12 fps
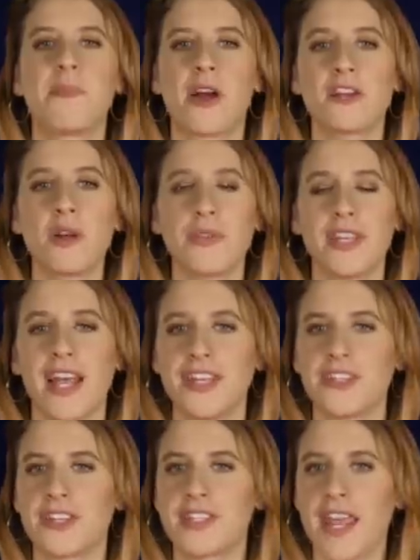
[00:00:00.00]
partnered with an
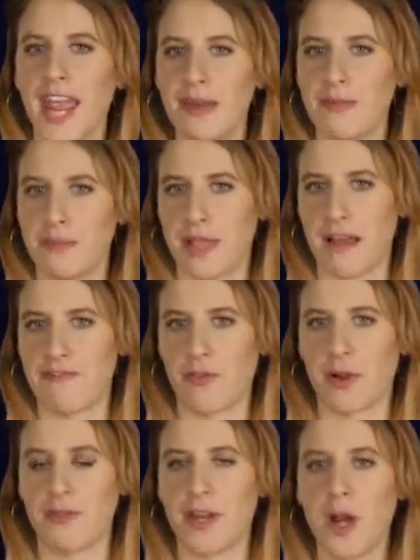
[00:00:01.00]
entertainment platform that